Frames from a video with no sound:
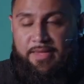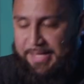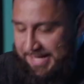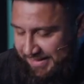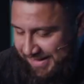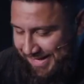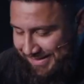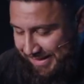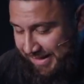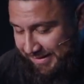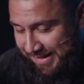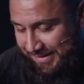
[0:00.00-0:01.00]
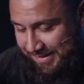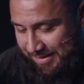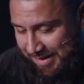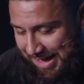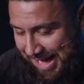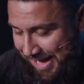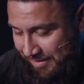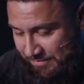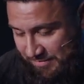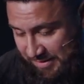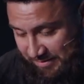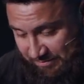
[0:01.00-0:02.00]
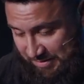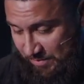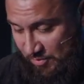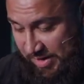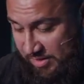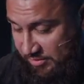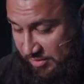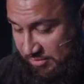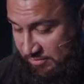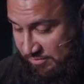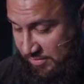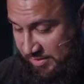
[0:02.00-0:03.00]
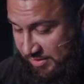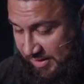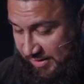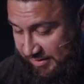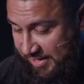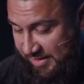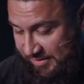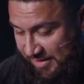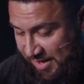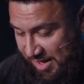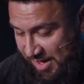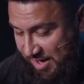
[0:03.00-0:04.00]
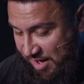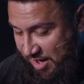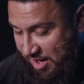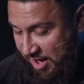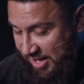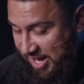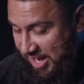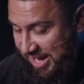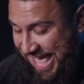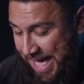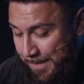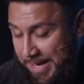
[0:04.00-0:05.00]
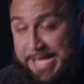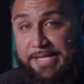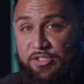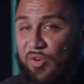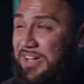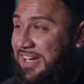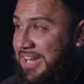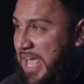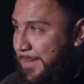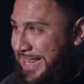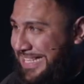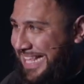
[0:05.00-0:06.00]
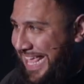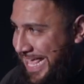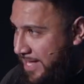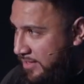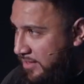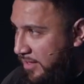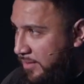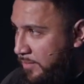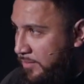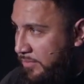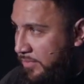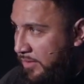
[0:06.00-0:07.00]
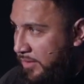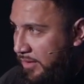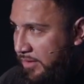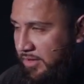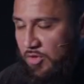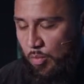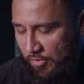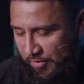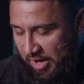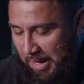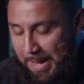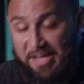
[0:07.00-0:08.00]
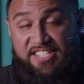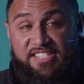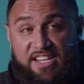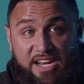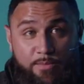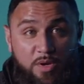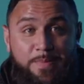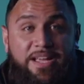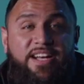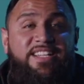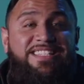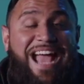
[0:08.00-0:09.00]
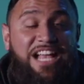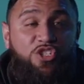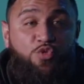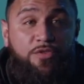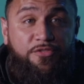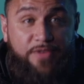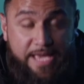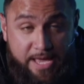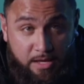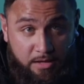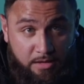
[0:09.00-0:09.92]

He says, he says there, I, I'm gonna read it to you. He says, calamities. You know what calamities is? The word for a synonym would be catastrophe,